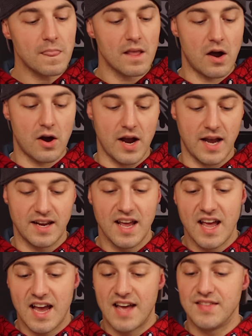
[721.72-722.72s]
All right,
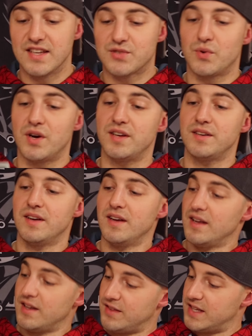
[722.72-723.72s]
and this one
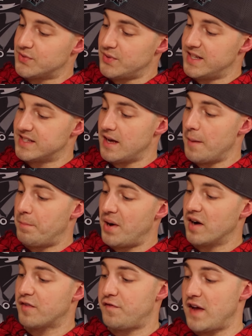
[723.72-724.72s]
is
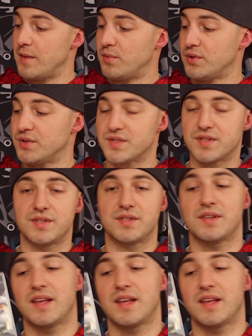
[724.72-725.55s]
Bug Fables,